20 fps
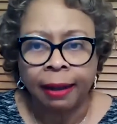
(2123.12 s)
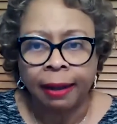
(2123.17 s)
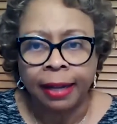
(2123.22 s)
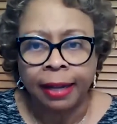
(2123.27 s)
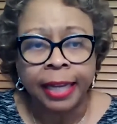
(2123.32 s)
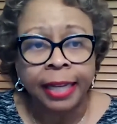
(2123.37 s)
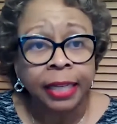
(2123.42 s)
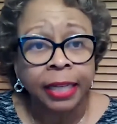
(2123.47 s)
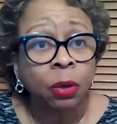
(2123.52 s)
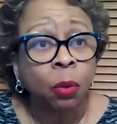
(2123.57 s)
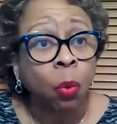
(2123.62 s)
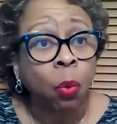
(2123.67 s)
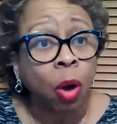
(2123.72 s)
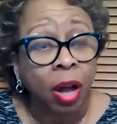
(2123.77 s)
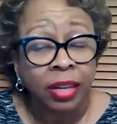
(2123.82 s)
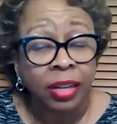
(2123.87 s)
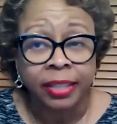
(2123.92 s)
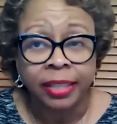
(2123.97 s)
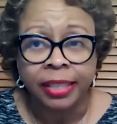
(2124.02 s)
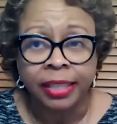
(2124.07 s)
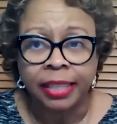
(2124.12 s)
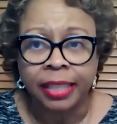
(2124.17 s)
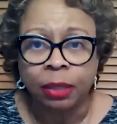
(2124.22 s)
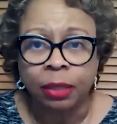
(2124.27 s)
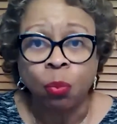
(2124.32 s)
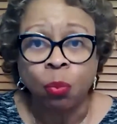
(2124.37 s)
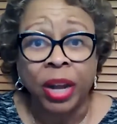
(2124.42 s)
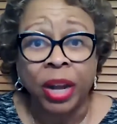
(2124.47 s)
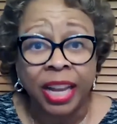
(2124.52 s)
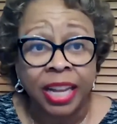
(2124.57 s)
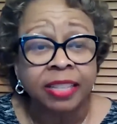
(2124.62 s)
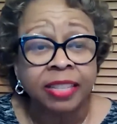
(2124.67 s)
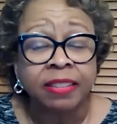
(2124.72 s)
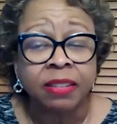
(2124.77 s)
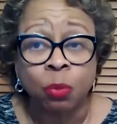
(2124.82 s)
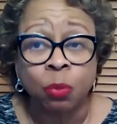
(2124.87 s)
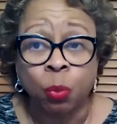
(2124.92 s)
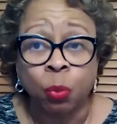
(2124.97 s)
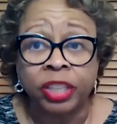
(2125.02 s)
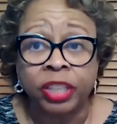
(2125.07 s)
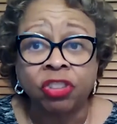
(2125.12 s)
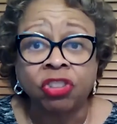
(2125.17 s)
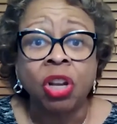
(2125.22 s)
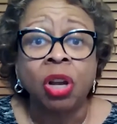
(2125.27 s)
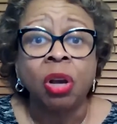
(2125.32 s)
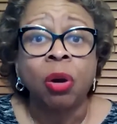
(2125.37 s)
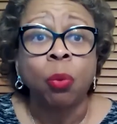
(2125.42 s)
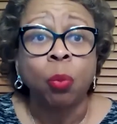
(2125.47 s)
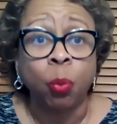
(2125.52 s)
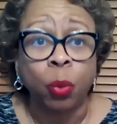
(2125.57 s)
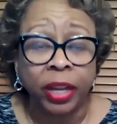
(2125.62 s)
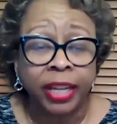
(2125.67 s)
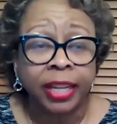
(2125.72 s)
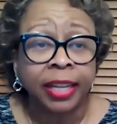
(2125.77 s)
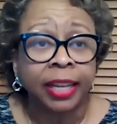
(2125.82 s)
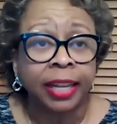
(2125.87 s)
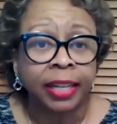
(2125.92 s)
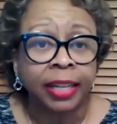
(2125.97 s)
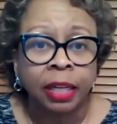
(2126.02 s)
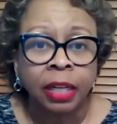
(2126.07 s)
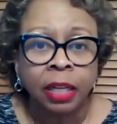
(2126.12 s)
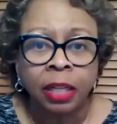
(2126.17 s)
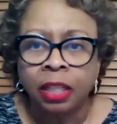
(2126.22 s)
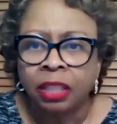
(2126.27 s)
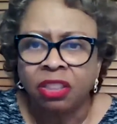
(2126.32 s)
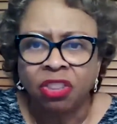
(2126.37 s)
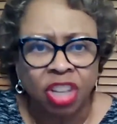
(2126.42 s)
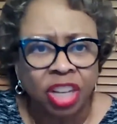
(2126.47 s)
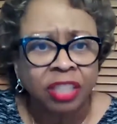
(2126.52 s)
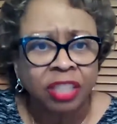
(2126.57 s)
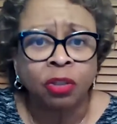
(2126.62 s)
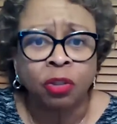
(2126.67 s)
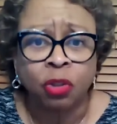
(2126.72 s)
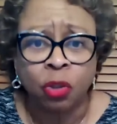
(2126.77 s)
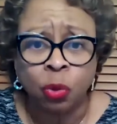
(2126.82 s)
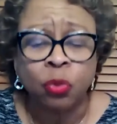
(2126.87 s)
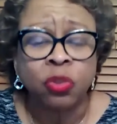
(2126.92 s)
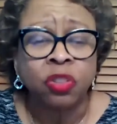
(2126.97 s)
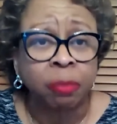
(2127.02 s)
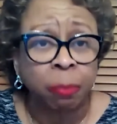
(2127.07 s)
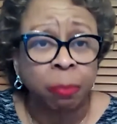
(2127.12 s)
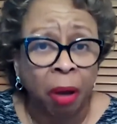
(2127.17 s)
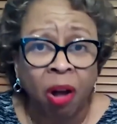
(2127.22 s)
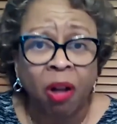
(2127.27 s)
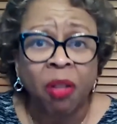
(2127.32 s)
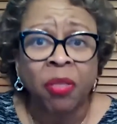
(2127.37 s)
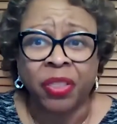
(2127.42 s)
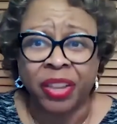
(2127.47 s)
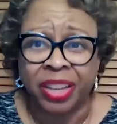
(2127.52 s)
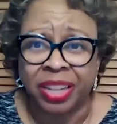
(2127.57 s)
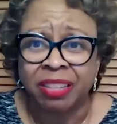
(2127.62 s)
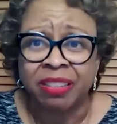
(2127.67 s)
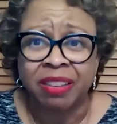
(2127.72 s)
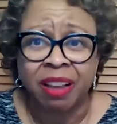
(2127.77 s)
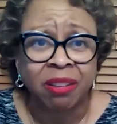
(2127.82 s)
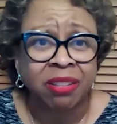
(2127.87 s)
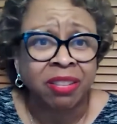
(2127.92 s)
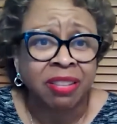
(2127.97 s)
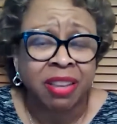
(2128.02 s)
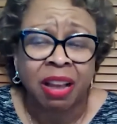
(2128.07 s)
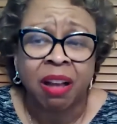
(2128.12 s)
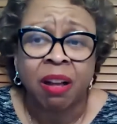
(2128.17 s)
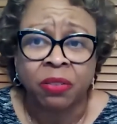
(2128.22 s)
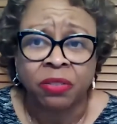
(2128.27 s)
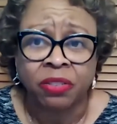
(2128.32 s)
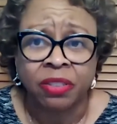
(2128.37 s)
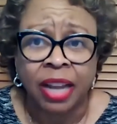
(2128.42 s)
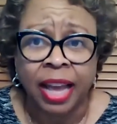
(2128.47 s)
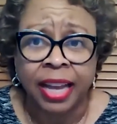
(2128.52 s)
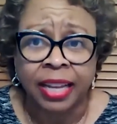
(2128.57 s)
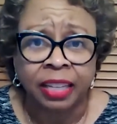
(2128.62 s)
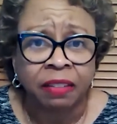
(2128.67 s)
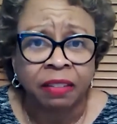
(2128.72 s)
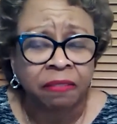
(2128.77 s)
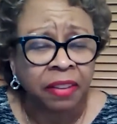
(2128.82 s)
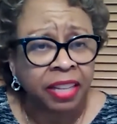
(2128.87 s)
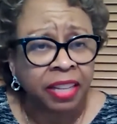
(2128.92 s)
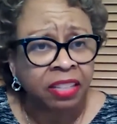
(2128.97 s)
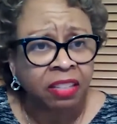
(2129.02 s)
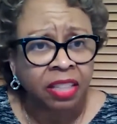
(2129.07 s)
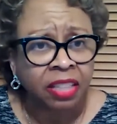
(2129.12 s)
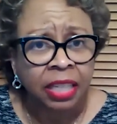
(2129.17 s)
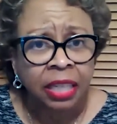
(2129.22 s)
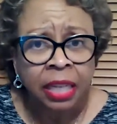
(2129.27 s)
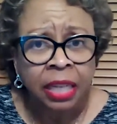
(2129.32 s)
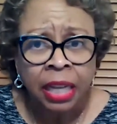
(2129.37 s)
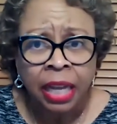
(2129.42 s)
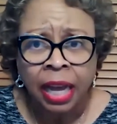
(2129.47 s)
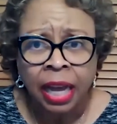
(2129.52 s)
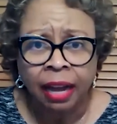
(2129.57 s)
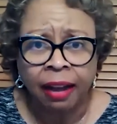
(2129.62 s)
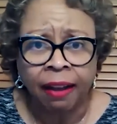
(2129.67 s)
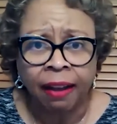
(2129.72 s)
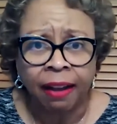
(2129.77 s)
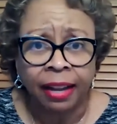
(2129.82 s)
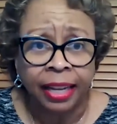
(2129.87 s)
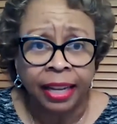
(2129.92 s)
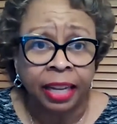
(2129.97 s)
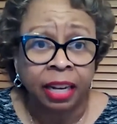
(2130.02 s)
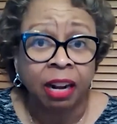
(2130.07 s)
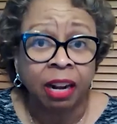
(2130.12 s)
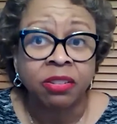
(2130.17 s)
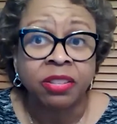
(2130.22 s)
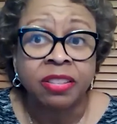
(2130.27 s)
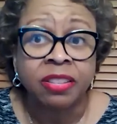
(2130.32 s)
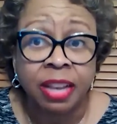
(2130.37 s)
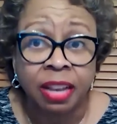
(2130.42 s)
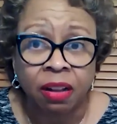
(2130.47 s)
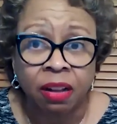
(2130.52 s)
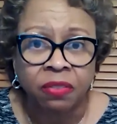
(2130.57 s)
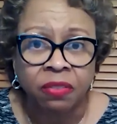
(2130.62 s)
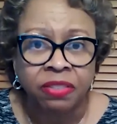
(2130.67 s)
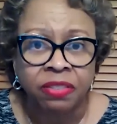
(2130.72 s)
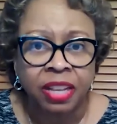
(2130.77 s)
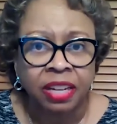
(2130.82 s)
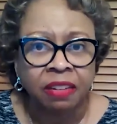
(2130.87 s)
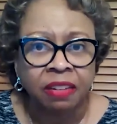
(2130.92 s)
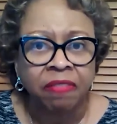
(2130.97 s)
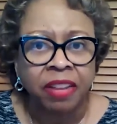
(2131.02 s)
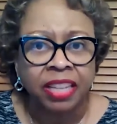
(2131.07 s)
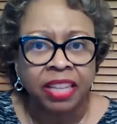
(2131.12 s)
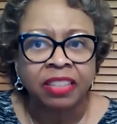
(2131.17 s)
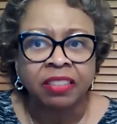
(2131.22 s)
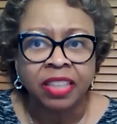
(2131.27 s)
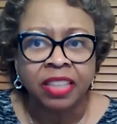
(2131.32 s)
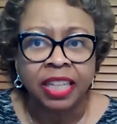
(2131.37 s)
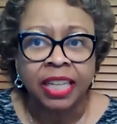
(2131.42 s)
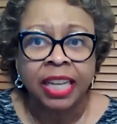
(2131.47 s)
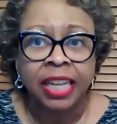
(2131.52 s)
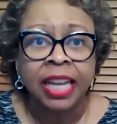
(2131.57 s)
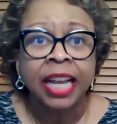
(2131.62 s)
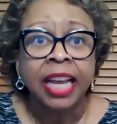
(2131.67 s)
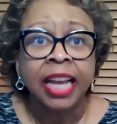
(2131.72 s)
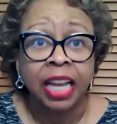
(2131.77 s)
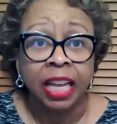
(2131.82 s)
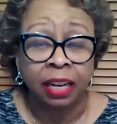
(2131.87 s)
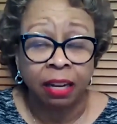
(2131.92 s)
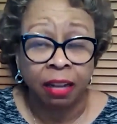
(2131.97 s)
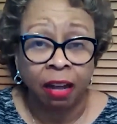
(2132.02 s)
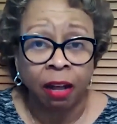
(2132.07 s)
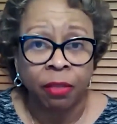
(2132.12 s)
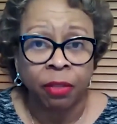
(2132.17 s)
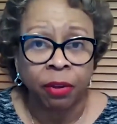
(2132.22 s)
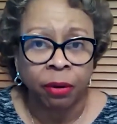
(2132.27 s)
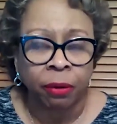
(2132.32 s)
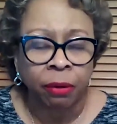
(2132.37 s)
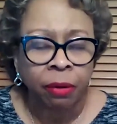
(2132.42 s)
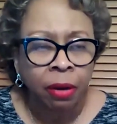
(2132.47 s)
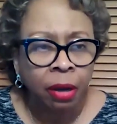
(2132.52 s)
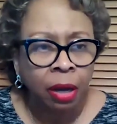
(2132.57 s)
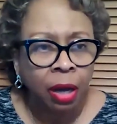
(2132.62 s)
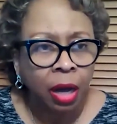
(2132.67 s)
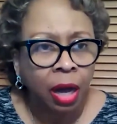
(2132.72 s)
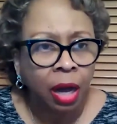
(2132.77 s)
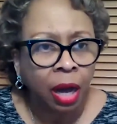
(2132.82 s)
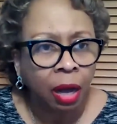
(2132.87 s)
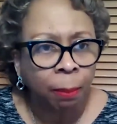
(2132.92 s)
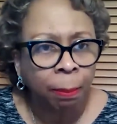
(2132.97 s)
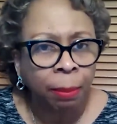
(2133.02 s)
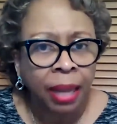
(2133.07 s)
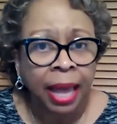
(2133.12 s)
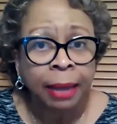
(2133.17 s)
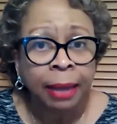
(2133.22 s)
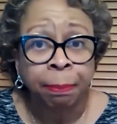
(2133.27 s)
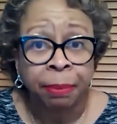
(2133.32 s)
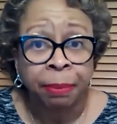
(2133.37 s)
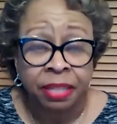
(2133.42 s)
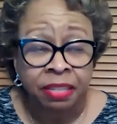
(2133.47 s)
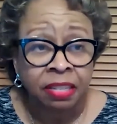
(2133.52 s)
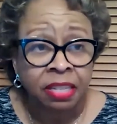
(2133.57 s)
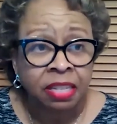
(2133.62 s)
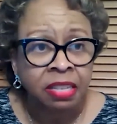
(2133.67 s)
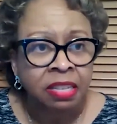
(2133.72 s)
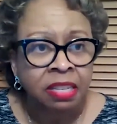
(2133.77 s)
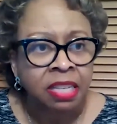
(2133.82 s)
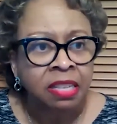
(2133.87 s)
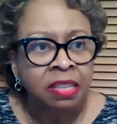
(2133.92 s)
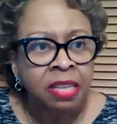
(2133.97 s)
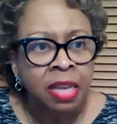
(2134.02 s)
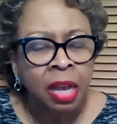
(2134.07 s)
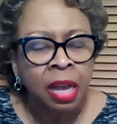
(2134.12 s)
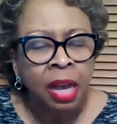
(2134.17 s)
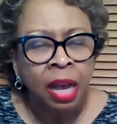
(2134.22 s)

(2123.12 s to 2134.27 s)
inequality and ways in which we can just do small things ourselves, like investing in ourselves and investing in other Black businesses.